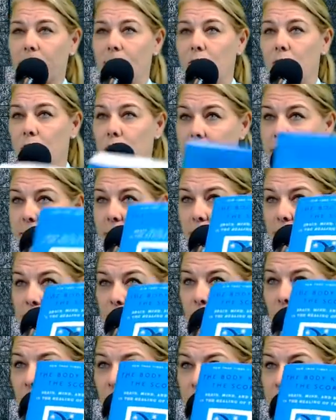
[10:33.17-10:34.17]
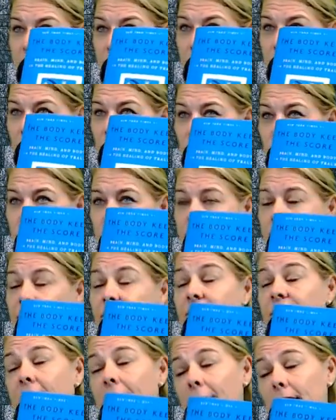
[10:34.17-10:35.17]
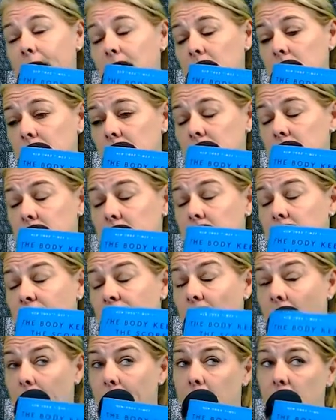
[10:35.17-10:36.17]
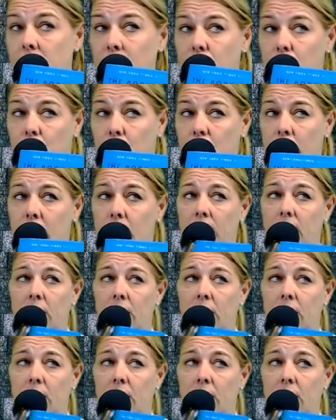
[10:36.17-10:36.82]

You can see it. The Body Keeps the Score. It's a fabulous, fabulous read.